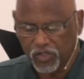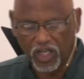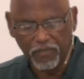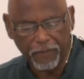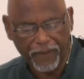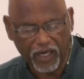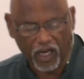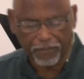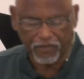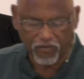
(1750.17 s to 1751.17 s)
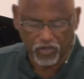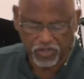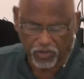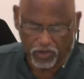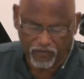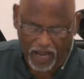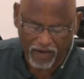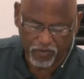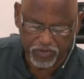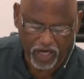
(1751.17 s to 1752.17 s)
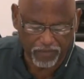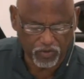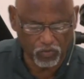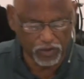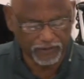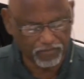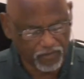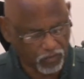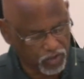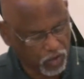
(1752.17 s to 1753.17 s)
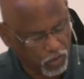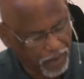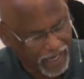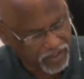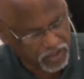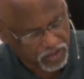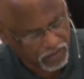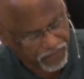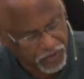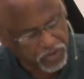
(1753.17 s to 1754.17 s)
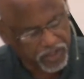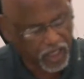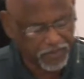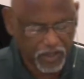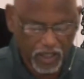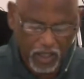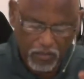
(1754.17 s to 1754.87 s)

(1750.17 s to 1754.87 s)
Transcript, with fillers: So let me pick up in verse thirty-five of chapter one. I'm going to go back just a few steps